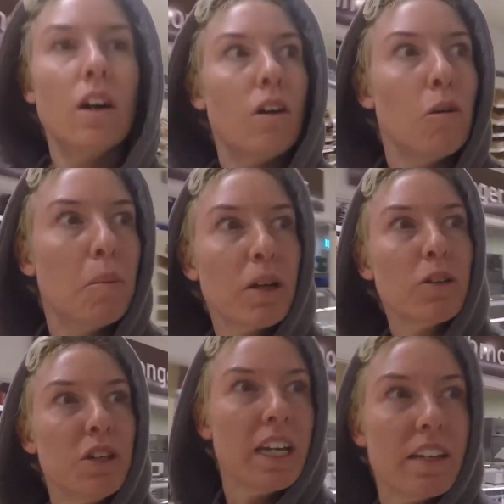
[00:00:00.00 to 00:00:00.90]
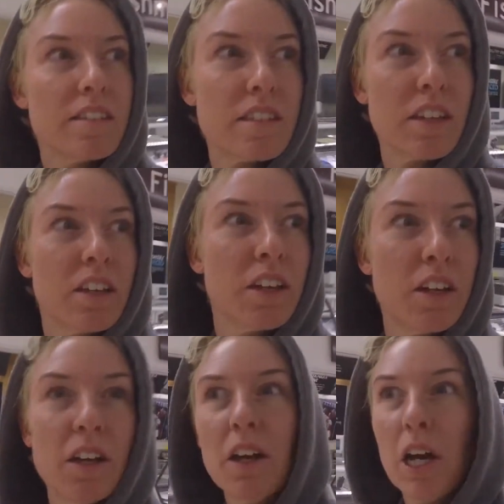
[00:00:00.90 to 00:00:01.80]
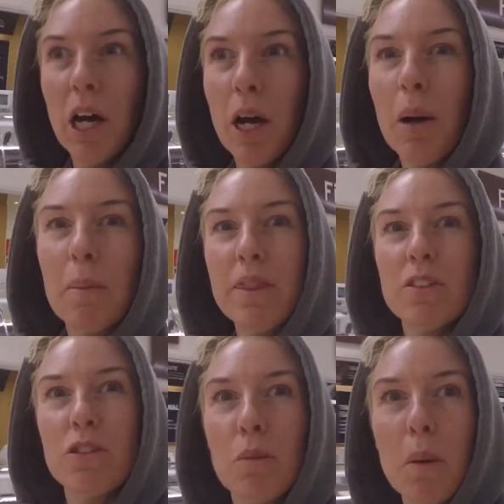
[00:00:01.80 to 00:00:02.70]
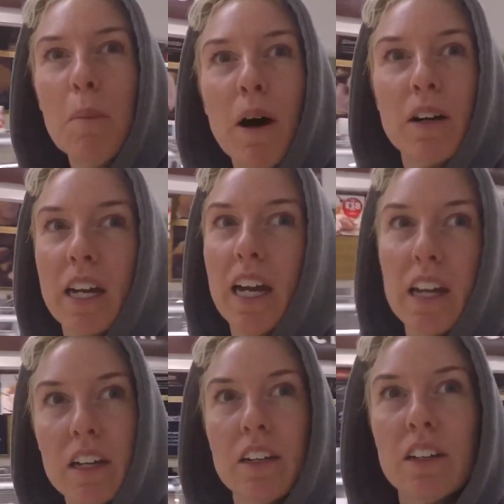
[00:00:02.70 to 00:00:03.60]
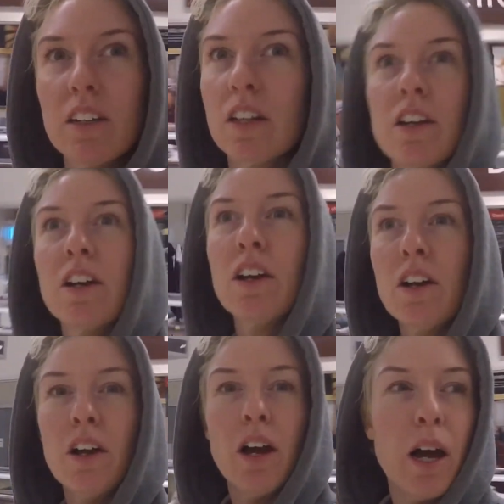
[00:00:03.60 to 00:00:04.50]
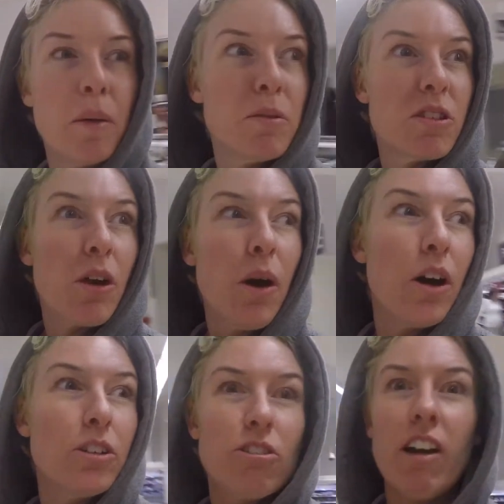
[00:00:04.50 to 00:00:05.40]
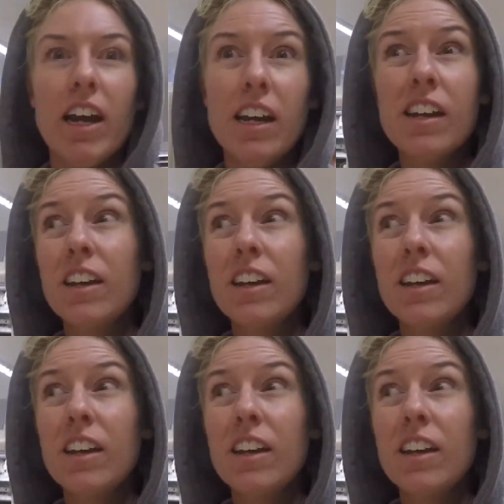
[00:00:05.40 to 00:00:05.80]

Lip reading: Oh my goodness, I'm in the supermarket. I'm so hungry.